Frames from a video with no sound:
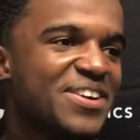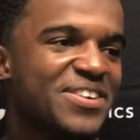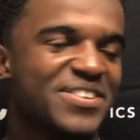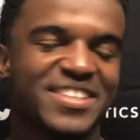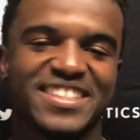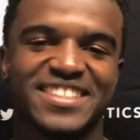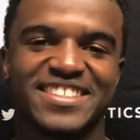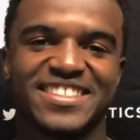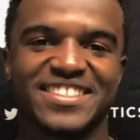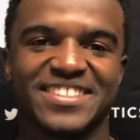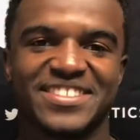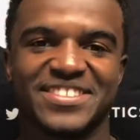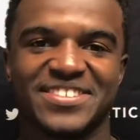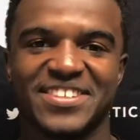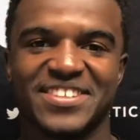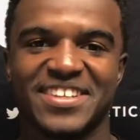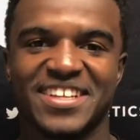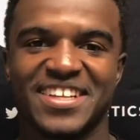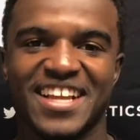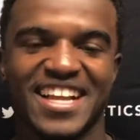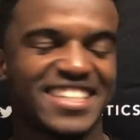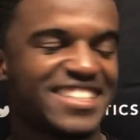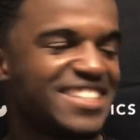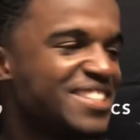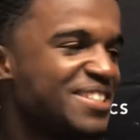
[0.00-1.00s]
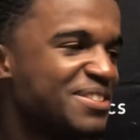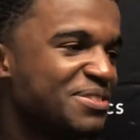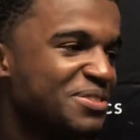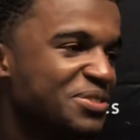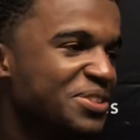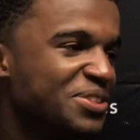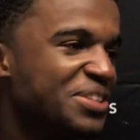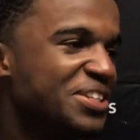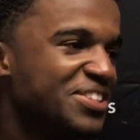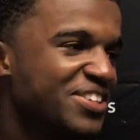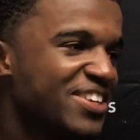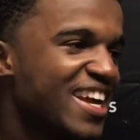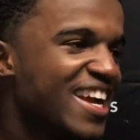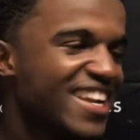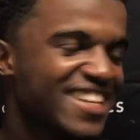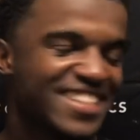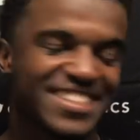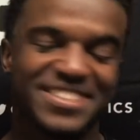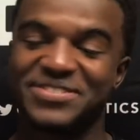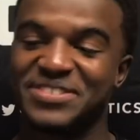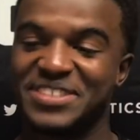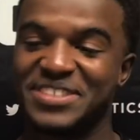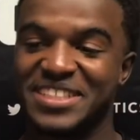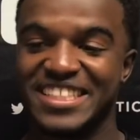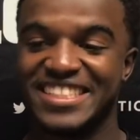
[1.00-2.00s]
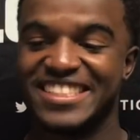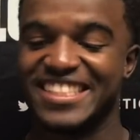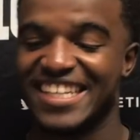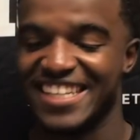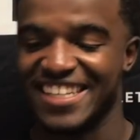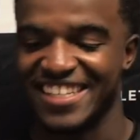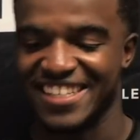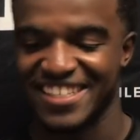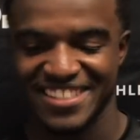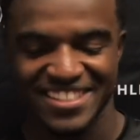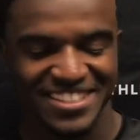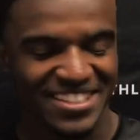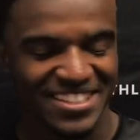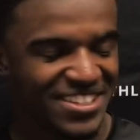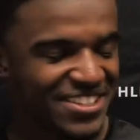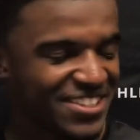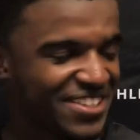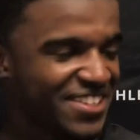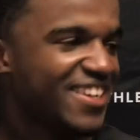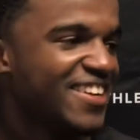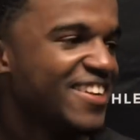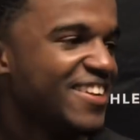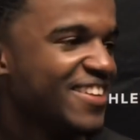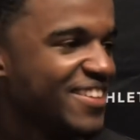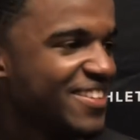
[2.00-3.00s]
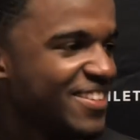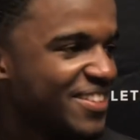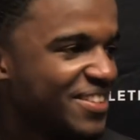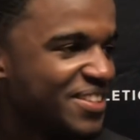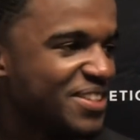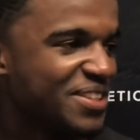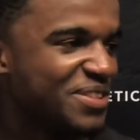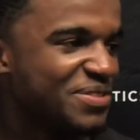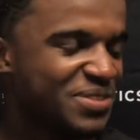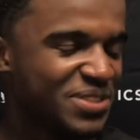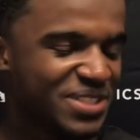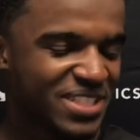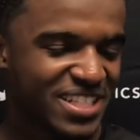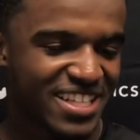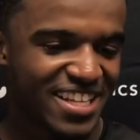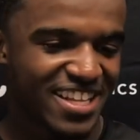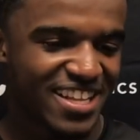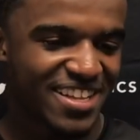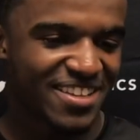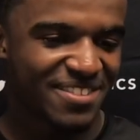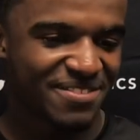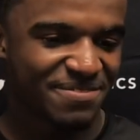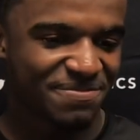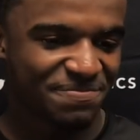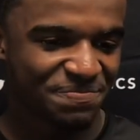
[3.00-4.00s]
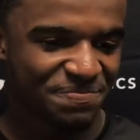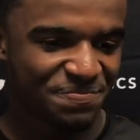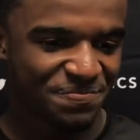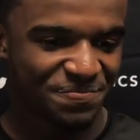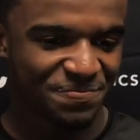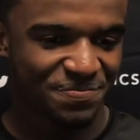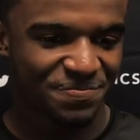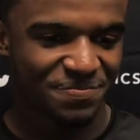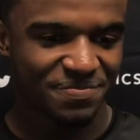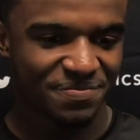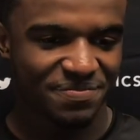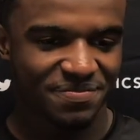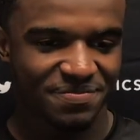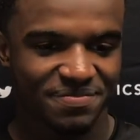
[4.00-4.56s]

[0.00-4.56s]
Once I see some green grass, I'm going to take it. So looking forward to that. Awesome.